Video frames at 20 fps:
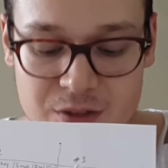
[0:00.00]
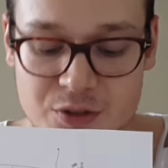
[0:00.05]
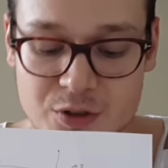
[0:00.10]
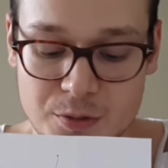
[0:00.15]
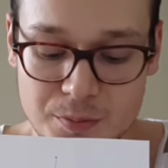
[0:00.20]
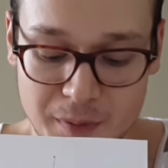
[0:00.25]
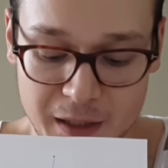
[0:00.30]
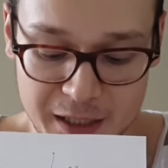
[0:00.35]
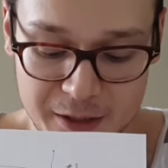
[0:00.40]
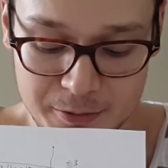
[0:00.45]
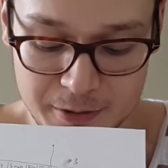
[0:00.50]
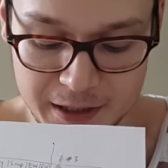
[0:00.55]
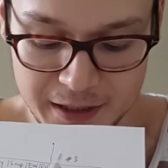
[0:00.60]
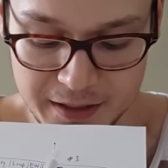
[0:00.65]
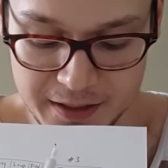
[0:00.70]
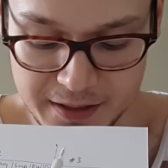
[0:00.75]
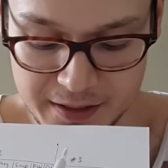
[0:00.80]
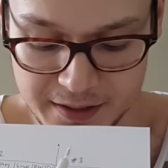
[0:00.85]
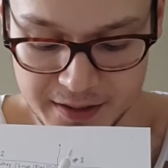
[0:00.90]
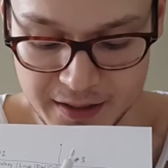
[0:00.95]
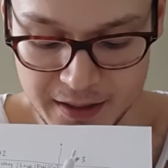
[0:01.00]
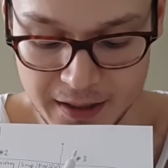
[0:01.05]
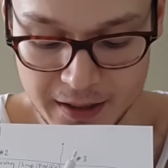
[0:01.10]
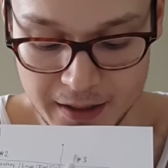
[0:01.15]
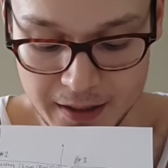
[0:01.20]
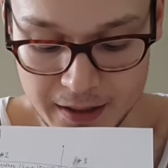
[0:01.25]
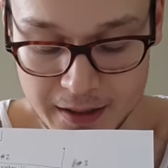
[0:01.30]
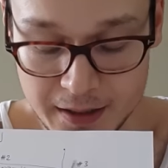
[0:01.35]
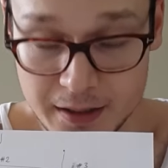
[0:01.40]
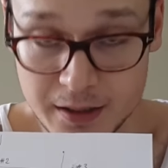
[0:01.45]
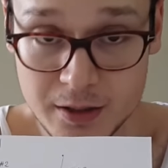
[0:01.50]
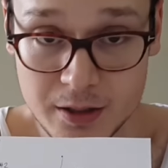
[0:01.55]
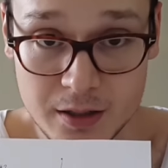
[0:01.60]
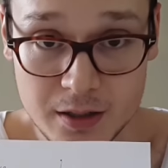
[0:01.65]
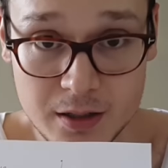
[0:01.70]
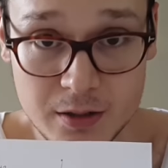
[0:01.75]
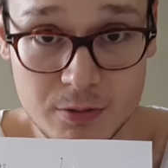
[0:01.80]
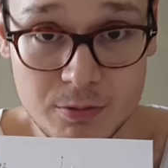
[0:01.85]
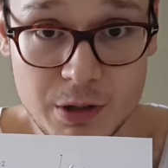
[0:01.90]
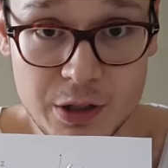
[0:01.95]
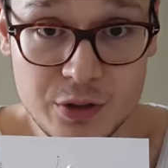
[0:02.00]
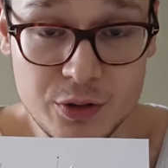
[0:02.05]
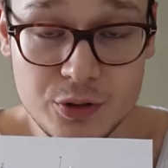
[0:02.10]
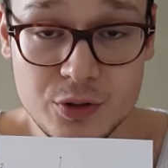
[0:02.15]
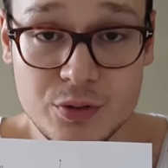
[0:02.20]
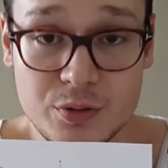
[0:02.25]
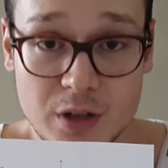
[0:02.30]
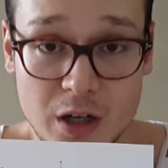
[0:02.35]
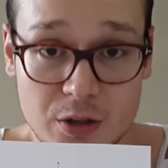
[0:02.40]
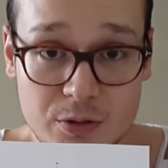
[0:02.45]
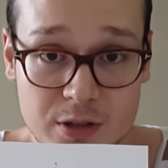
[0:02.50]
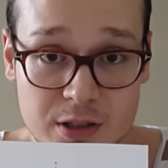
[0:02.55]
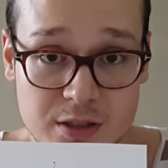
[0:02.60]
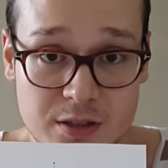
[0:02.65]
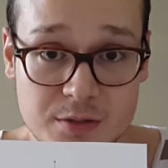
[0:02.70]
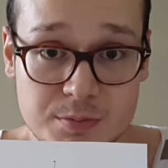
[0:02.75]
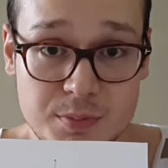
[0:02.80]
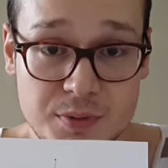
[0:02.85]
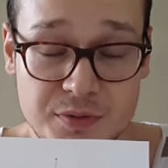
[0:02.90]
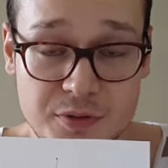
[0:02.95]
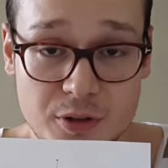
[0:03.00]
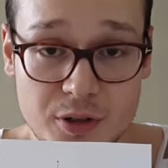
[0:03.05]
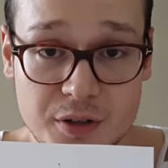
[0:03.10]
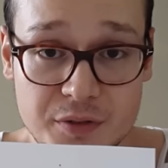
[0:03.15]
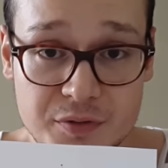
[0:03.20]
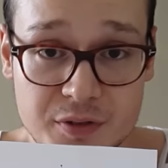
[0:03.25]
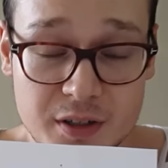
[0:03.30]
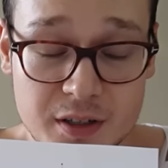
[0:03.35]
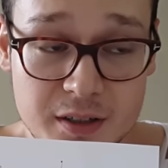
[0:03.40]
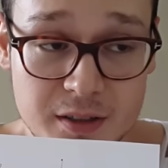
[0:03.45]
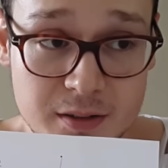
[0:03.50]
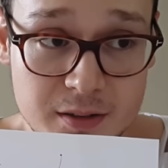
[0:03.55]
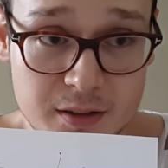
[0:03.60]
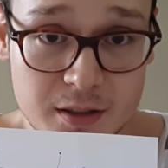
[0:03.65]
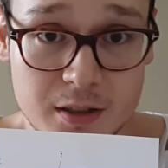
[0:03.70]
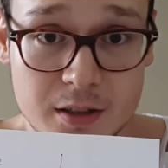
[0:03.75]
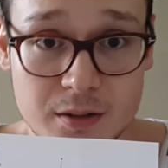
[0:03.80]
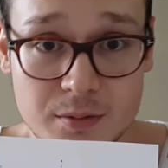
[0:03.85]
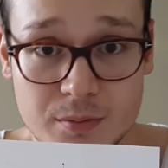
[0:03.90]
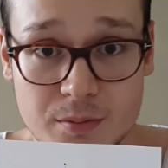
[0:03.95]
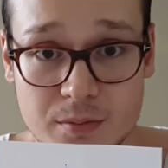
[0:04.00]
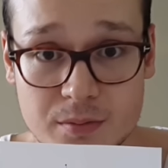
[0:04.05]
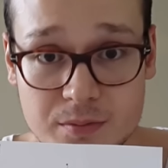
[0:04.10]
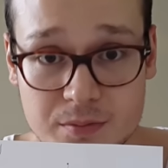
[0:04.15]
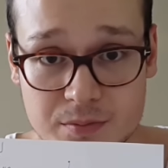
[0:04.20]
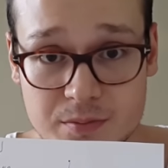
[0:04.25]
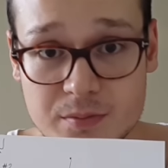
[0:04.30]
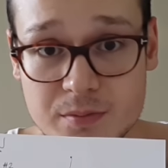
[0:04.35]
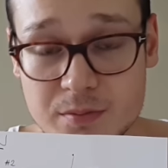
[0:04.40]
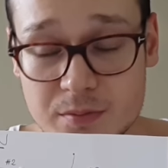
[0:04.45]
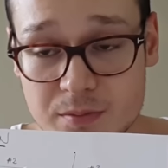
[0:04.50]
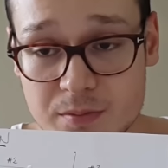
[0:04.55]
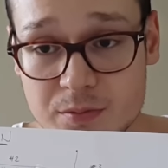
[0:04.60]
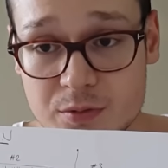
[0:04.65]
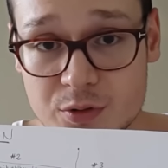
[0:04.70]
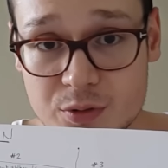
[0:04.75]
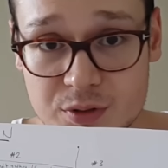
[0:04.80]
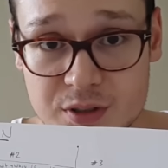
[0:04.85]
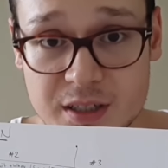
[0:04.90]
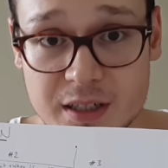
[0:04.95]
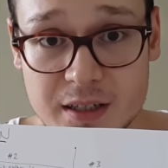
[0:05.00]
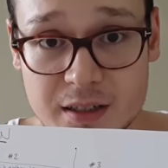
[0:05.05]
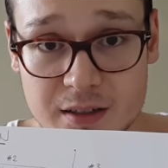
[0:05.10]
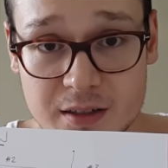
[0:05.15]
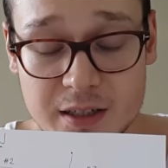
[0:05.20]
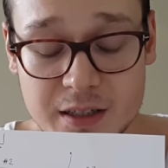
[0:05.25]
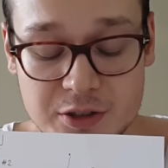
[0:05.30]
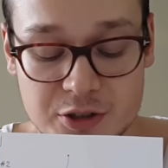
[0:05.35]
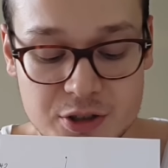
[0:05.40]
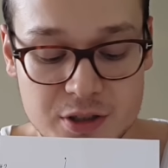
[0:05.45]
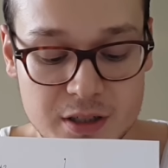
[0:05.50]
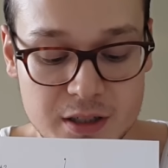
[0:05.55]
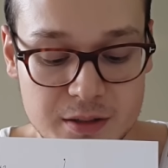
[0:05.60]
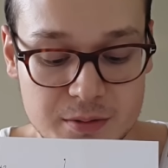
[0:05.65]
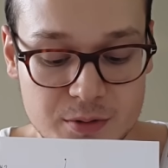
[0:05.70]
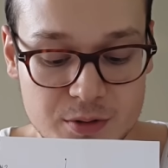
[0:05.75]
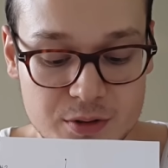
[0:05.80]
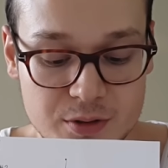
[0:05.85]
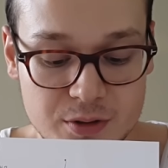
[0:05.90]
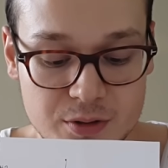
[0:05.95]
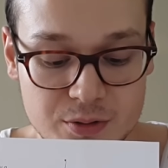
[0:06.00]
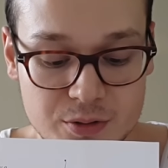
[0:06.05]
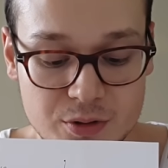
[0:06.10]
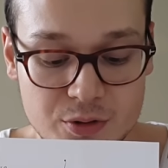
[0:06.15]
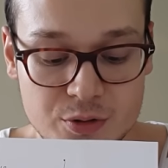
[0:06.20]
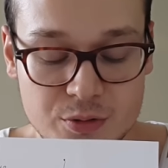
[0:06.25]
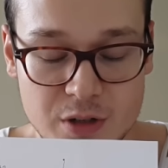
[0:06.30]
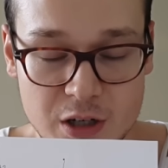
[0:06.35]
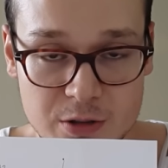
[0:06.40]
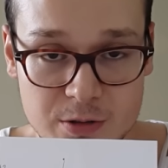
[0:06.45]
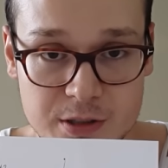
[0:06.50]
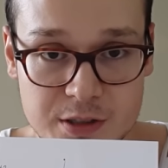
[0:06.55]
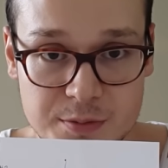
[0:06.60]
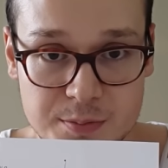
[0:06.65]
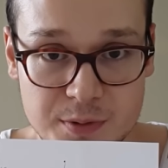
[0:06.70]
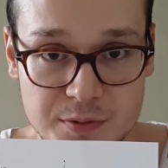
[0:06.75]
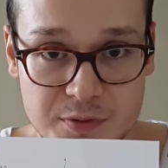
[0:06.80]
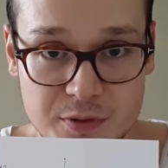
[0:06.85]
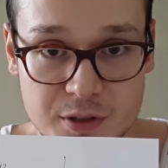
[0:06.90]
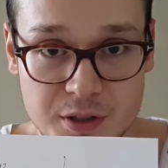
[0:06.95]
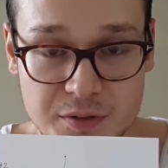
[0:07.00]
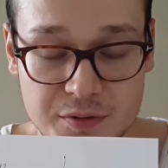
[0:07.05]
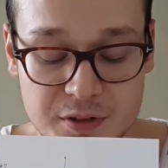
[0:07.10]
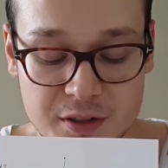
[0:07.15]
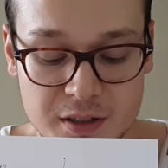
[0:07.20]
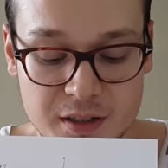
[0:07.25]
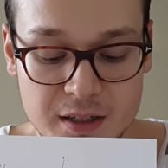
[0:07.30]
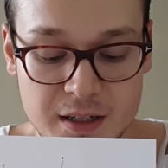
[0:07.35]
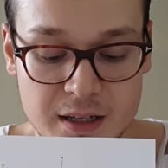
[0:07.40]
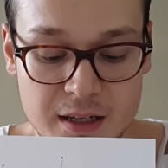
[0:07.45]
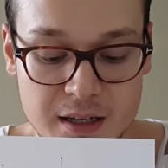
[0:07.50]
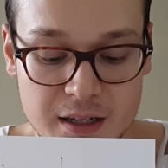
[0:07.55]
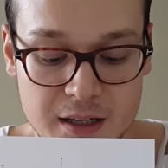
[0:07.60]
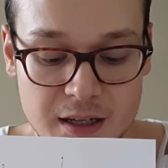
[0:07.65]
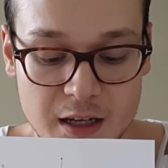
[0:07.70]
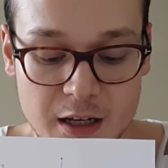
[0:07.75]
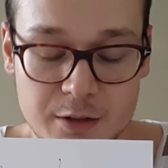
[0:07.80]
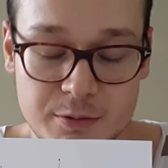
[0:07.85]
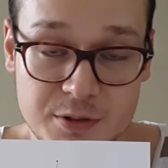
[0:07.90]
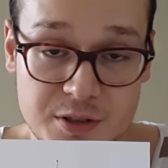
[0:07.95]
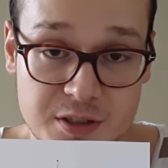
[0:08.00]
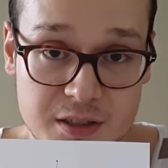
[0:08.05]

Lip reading: So my way is 1 or 2 hours before iftar. Today, actually, I'm gonna go 2 hours before iftar. I